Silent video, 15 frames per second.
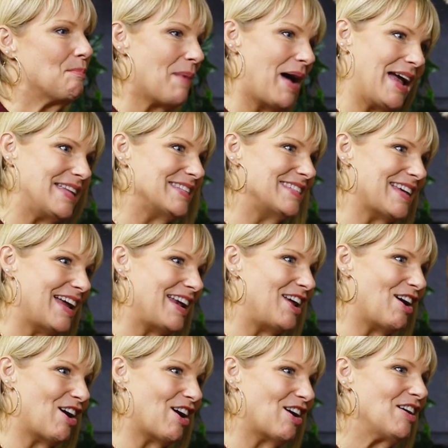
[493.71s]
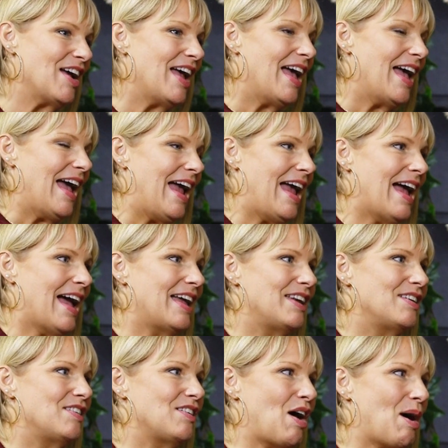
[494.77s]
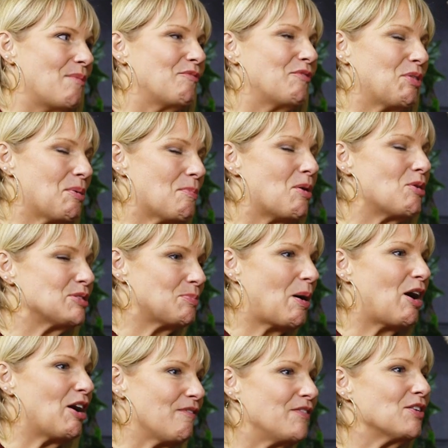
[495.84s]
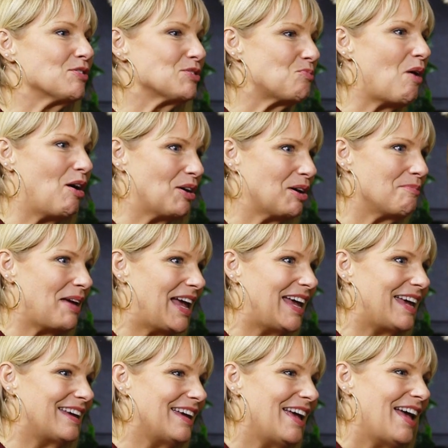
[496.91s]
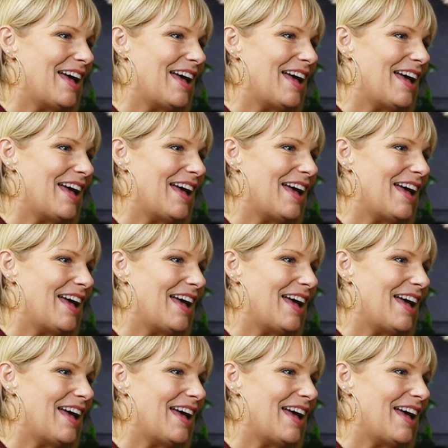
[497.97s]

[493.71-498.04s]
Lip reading: mindset here, and for the most part, it feels welcoming.